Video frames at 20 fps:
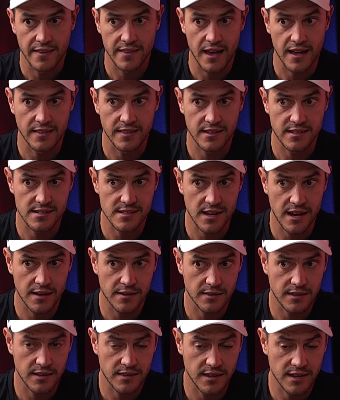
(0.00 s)
and and the
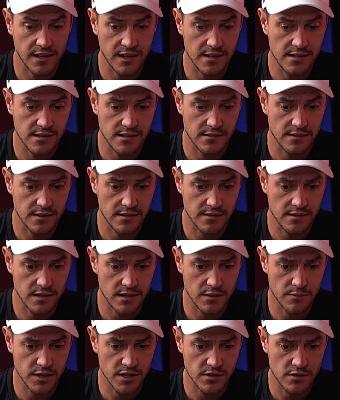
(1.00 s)
same the thing is there's
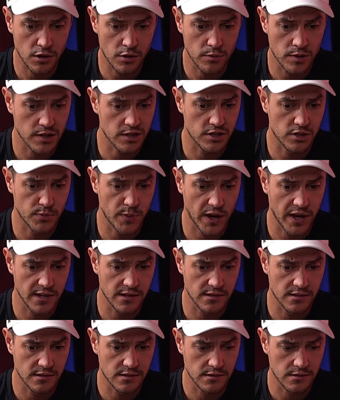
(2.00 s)
going to be so much
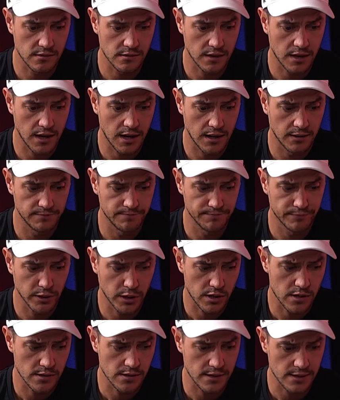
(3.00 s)
space um,
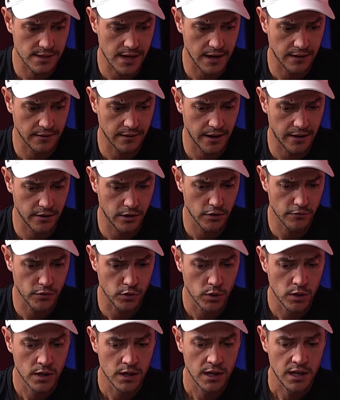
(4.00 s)
because it's adelaide
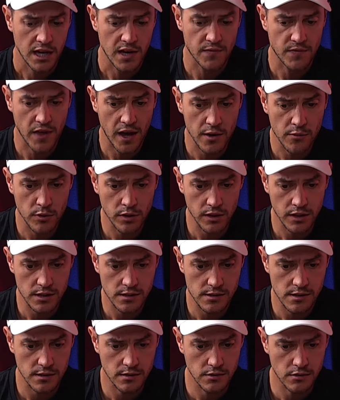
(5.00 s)
oval if they want to
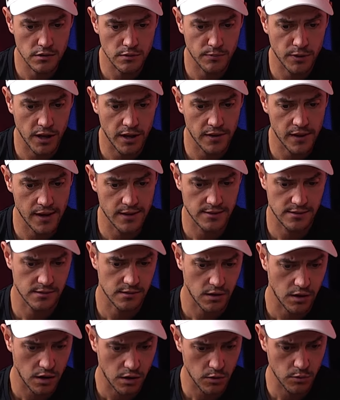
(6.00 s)
continue to play that
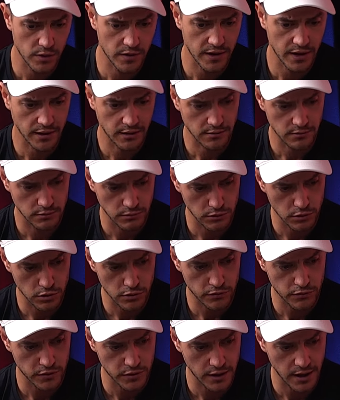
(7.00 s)
style where they
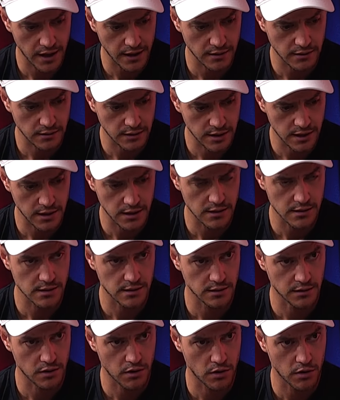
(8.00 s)
look for that kick into
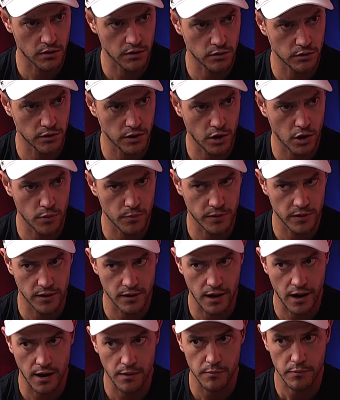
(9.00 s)
the corridor to open
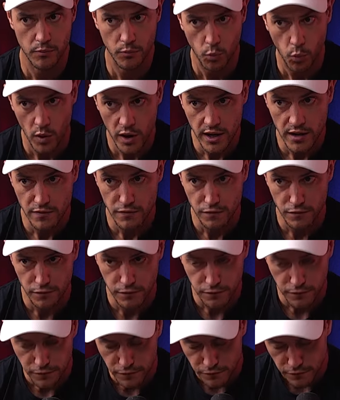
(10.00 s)
it up
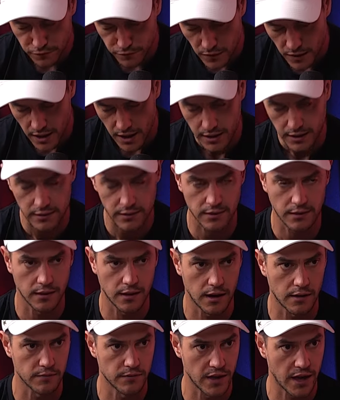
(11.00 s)
we've fucking
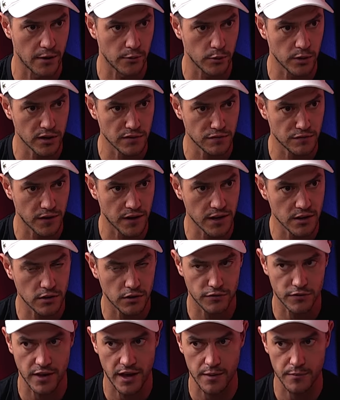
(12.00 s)
love that. We mm. feed
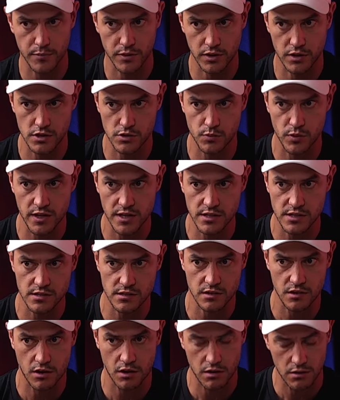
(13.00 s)
off that because we
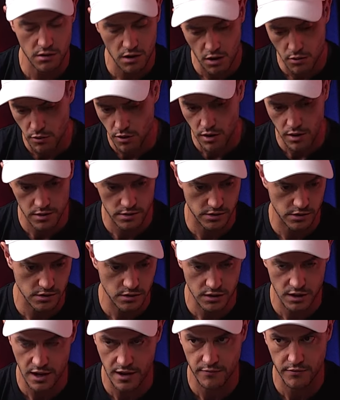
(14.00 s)
just go, no worries,
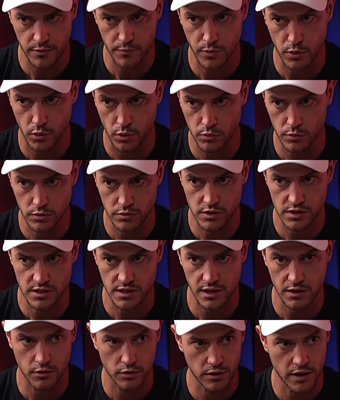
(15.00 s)
you can have the ball. We'll just
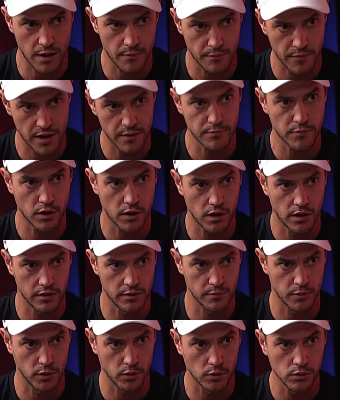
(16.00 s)
get all our men behind
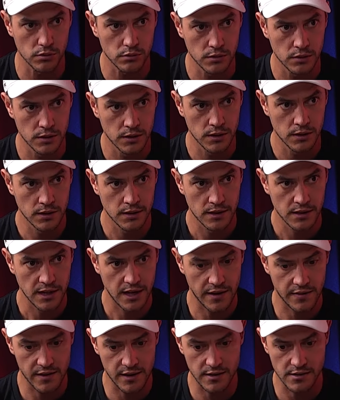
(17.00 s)
the ball.
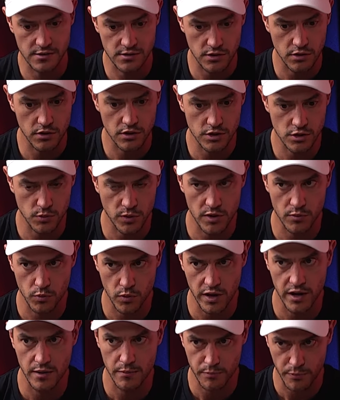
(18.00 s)
And then as soon as we
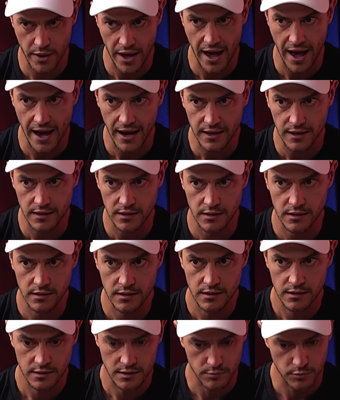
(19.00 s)
win it back,
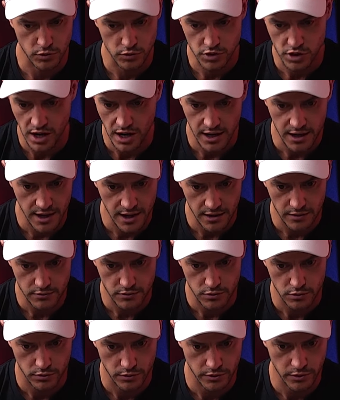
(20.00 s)
then we'll chain out
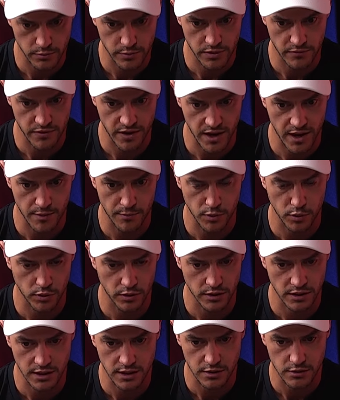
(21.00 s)
through a little bit of
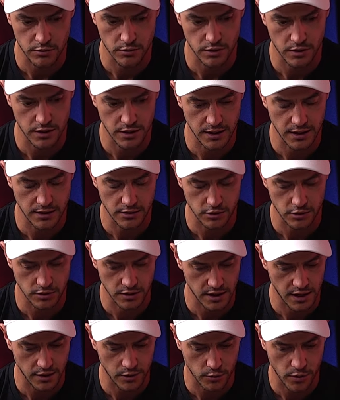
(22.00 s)
handball and hit you hit you
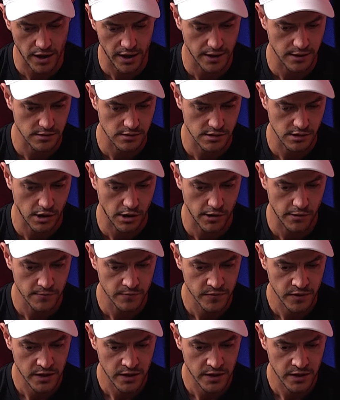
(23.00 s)
the other way. So